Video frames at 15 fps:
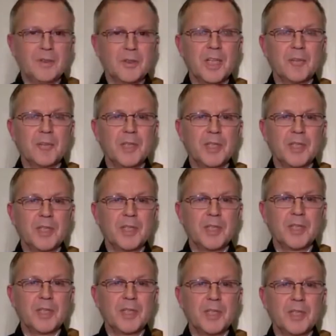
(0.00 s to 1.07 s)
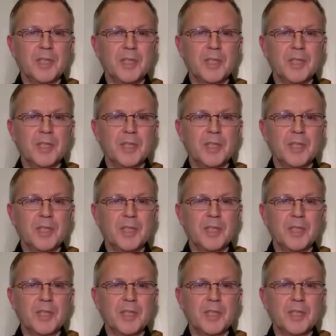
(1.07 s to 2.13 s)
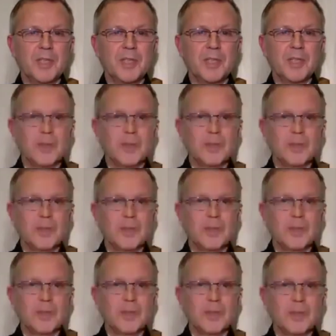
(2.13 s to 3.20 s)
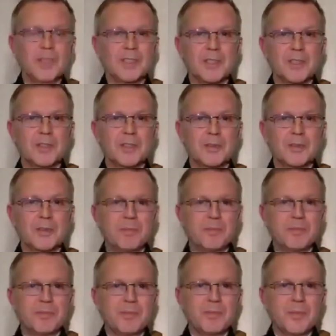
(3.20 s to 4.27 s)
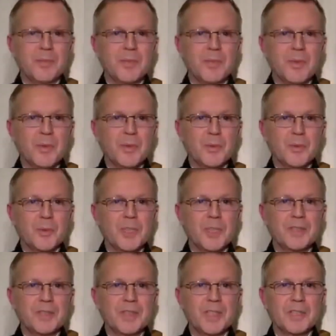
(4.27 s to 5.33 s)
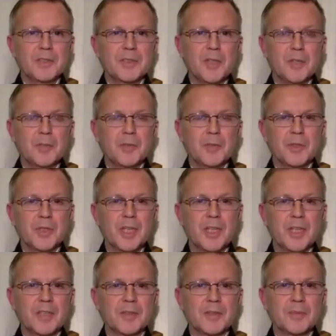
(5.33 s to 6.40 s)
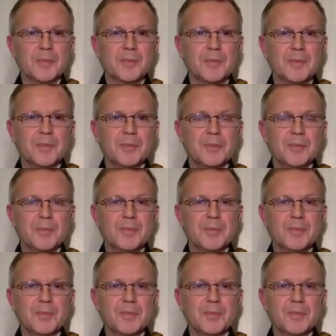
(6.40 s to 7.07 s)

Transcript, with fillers: Nothing appears from nothing. It's just when things come together,